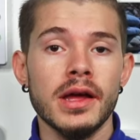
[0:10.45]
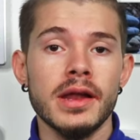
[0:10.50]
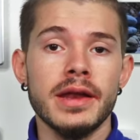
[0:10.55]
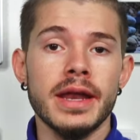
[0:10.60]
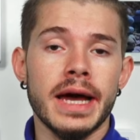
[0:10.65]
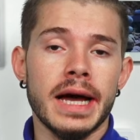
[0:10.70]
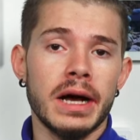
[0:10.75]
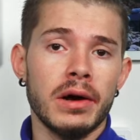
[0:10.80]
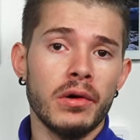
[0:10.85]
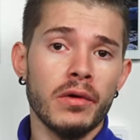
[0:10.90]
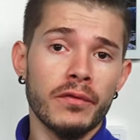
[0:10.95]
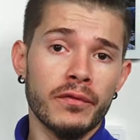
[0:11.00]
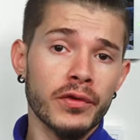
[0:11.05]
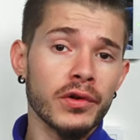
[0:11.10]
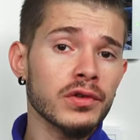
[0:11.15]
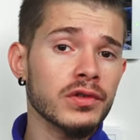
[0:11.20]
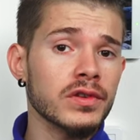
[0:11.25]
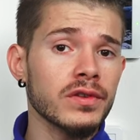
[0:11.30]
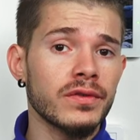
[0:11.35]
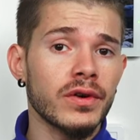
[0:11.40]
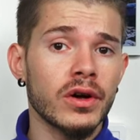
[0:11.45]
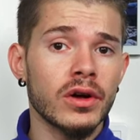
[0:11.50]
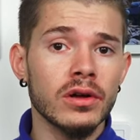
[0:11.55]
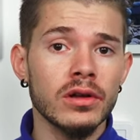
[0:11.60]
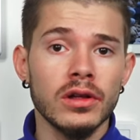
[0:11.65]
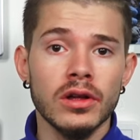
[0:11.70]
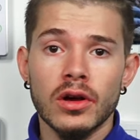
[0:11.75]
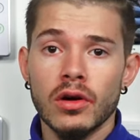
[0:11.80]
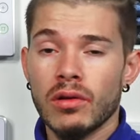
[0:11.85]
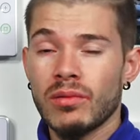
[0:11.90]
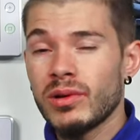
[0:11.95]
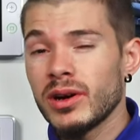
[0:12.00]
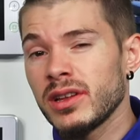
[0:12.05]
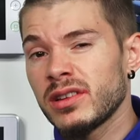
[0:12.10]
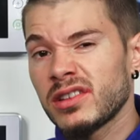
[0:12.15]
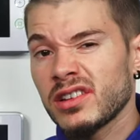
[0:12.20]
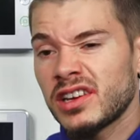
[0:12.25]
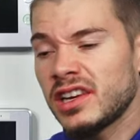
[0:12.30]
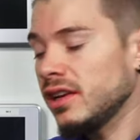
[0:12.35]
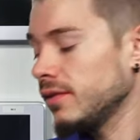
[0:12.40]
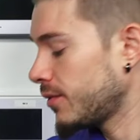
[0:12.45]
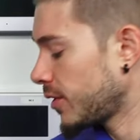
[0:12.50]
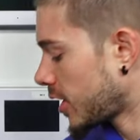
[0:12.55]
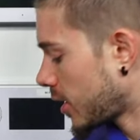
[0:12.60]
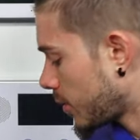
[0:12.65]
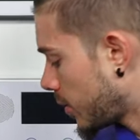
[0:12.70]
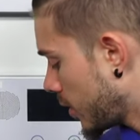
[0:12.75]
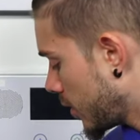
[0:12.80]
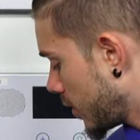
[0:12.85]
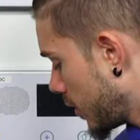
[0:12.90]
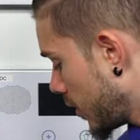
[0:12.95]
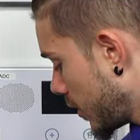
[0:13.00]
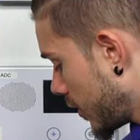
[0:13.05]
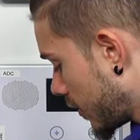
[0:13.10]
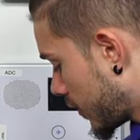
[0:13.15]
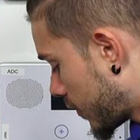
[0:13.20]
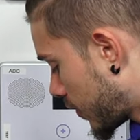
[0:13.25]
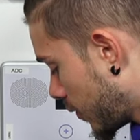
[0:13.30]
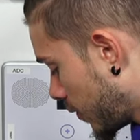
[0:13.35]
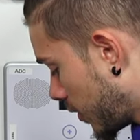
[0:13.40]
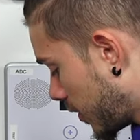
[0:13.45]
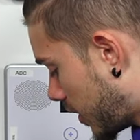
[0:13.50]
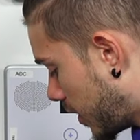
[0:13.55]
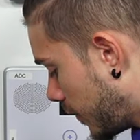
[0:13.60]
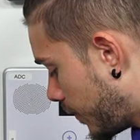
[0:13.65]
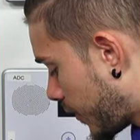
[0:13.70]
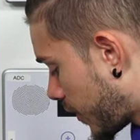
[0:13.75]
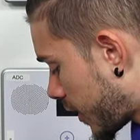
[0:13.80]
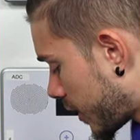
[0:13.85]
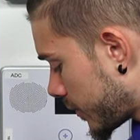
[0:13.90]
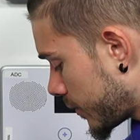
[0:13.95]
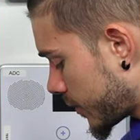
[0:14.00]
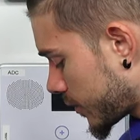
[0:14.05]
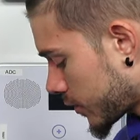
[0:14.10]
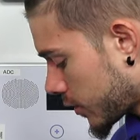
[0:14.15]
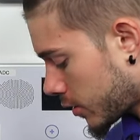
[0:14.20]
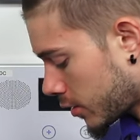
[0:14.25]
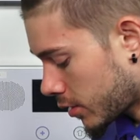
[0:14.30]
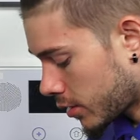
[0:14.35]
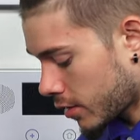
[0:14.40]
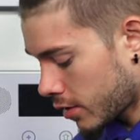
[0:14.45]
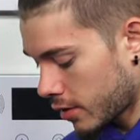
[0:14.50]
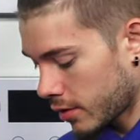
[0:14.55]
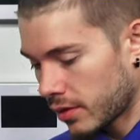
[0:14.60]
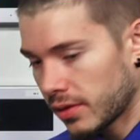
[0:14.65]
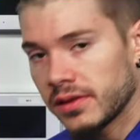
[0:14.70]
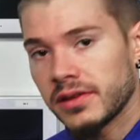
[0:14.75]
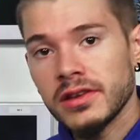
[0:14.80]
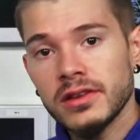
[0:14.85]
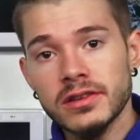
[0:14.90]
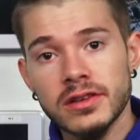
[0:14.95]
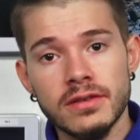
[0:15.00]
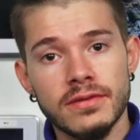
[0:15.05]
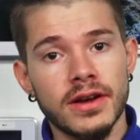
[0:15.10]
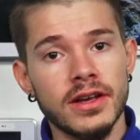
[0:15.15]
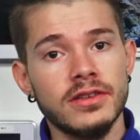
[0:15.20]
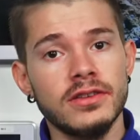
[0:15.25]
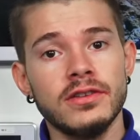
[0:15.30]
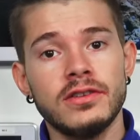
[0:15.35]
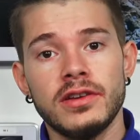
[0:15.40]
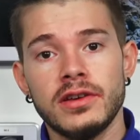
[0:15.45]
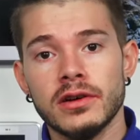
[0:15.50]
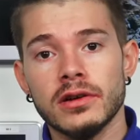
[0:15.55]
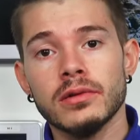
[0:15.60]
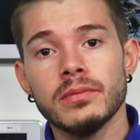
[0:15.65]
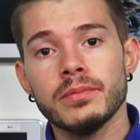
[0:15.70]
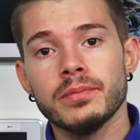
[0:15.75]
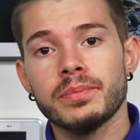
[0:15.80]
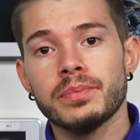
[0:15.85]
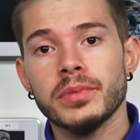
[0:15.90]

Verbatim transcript: Now, first of all, what is a key fob? So the key fobs are these devices here.